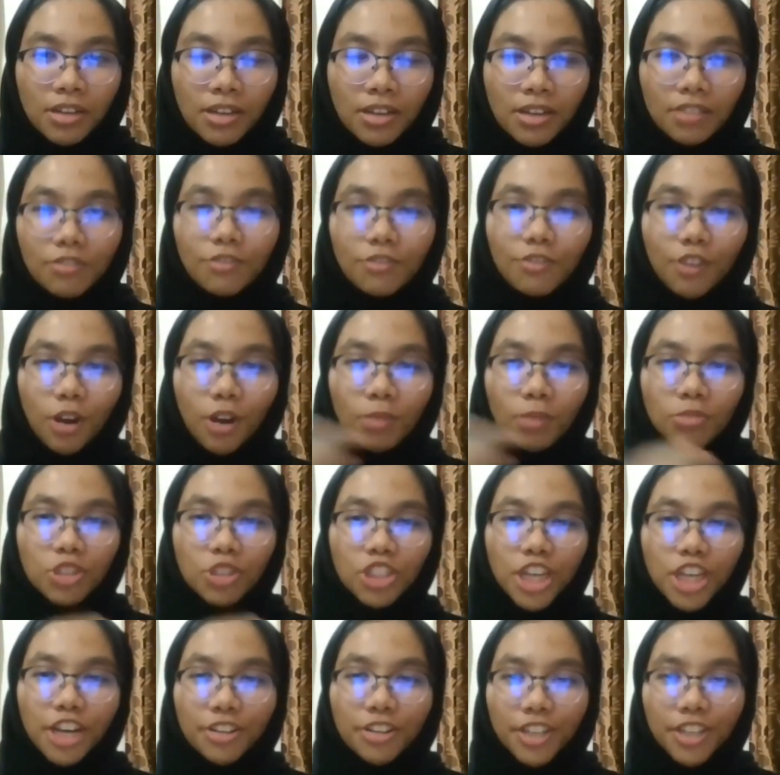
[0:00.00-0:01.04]
From
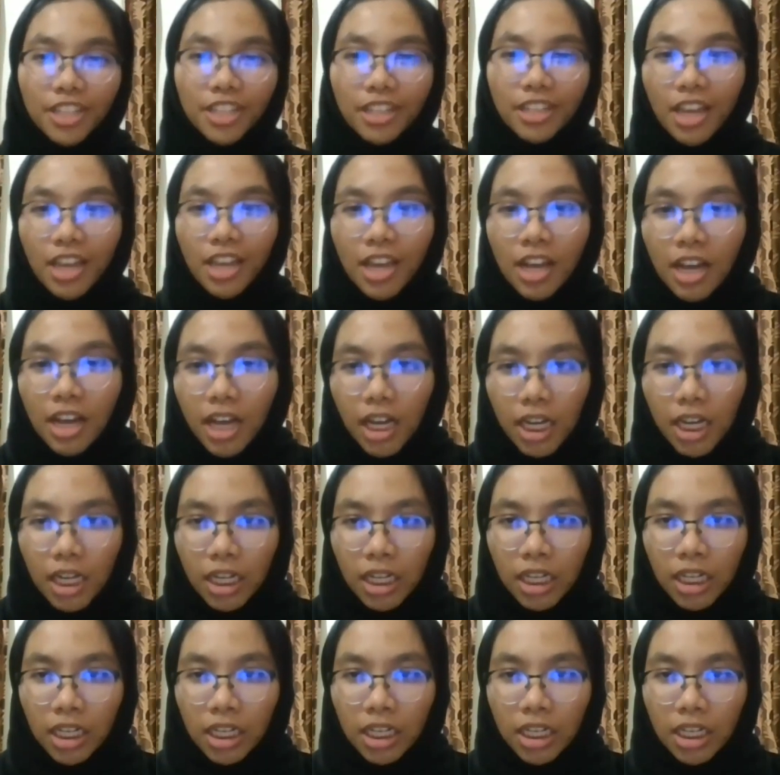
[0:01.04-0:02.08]
Jared,
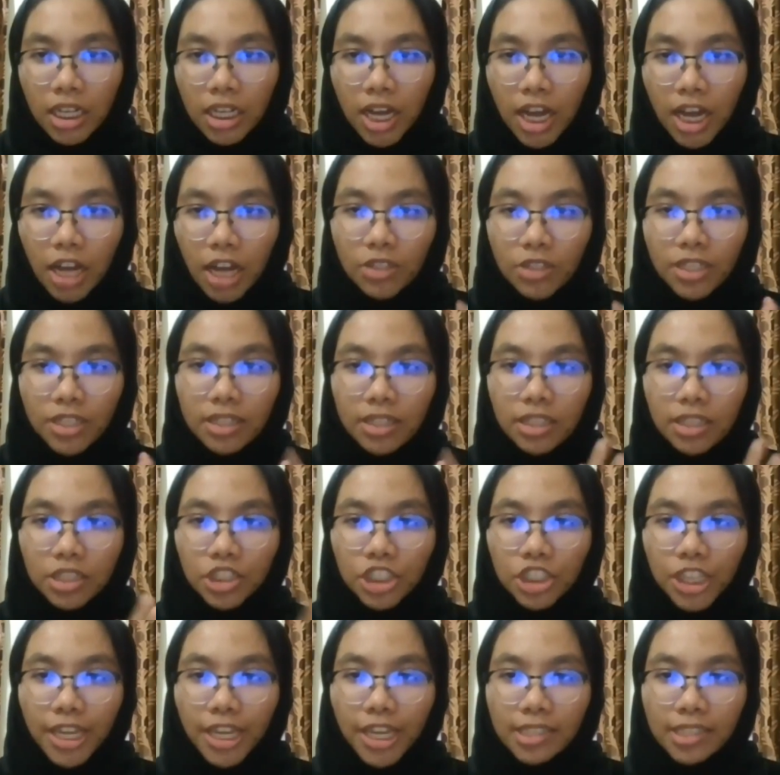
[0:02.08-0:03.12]
how did the
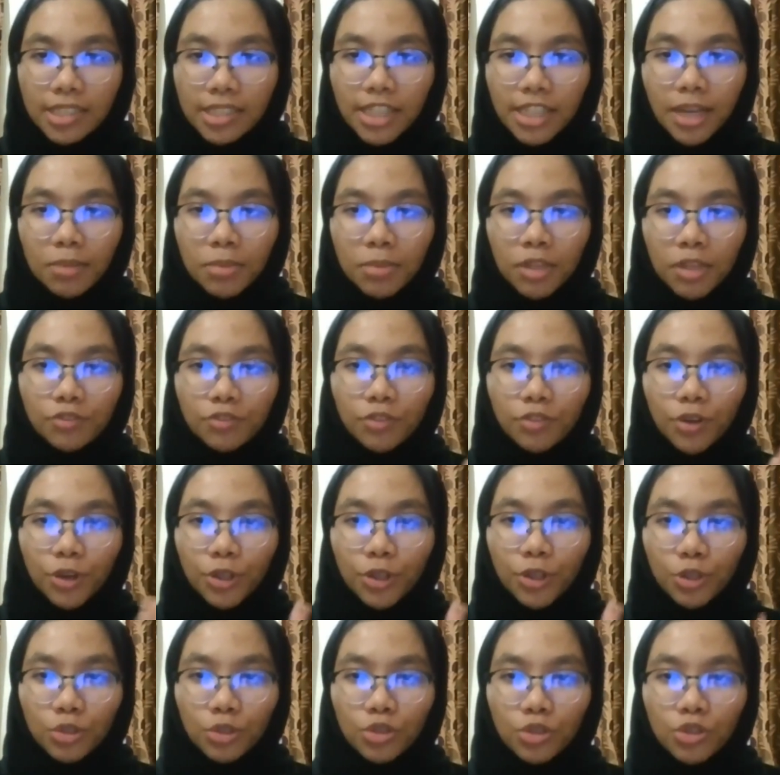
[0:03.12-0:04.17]
chance come up for
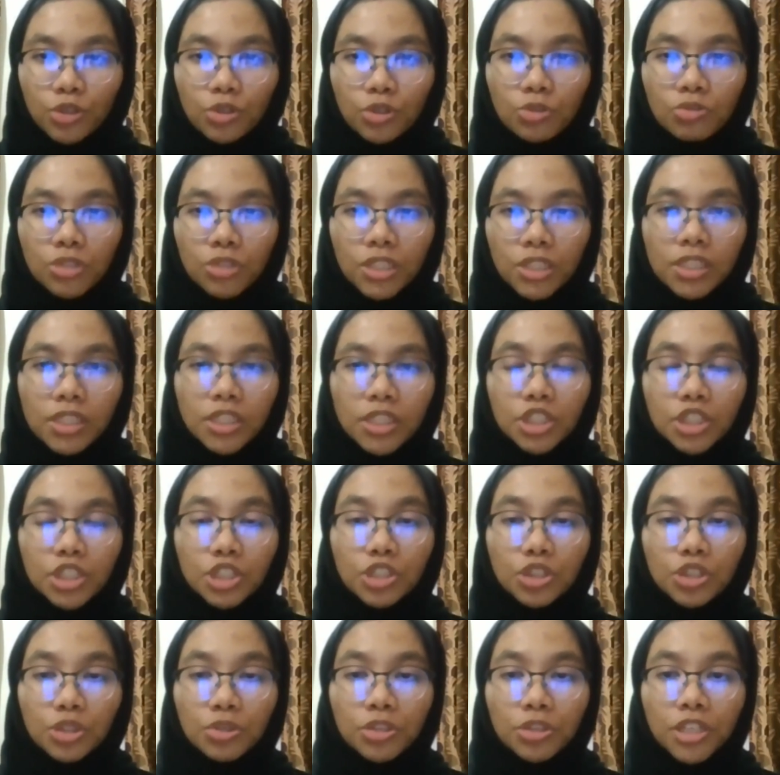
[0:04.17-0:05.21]
you to do research
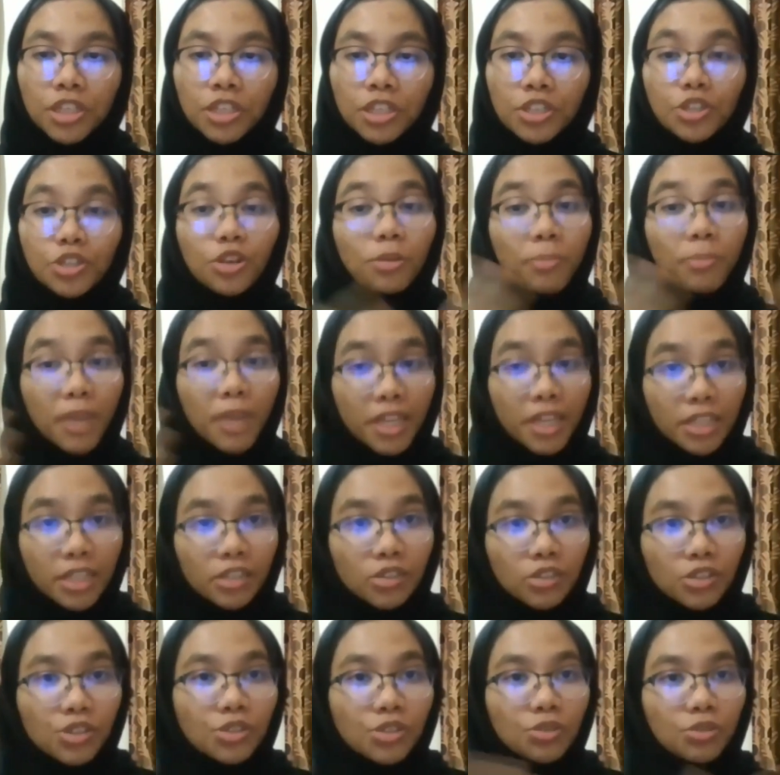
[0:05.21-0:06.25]
during your
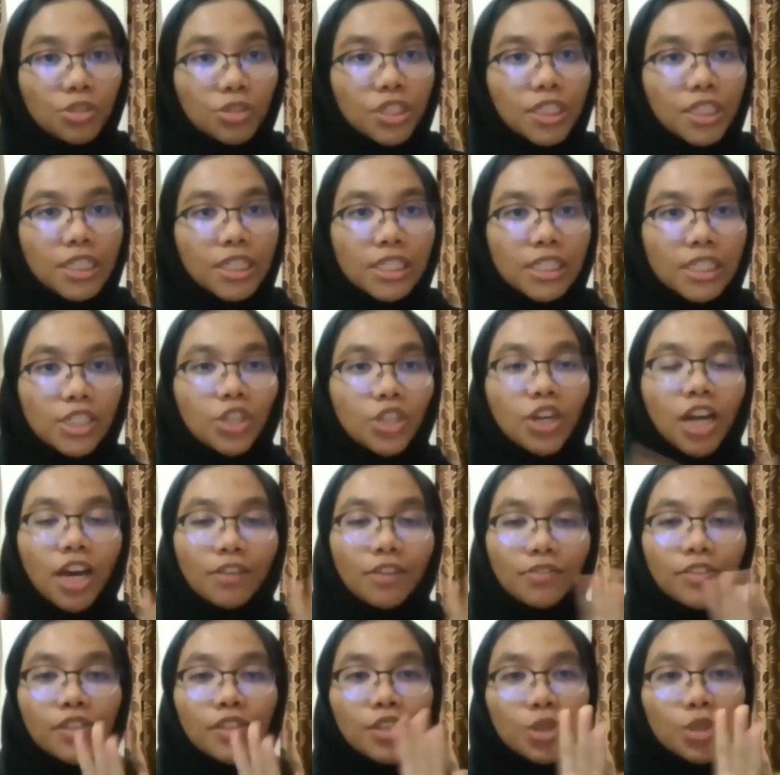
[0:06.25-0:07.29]
medical school years, not
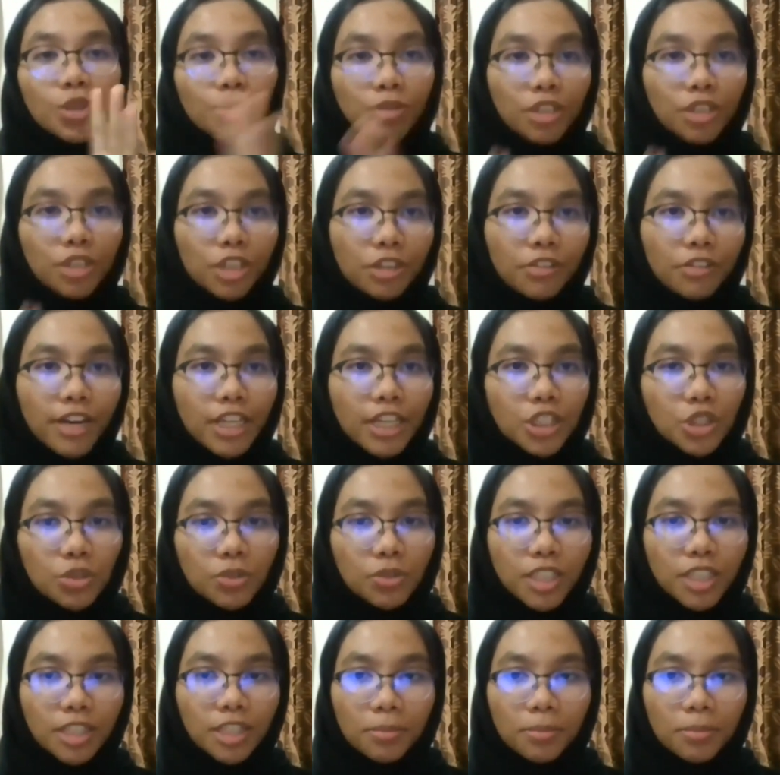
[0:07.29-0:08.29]
after you were a graduate?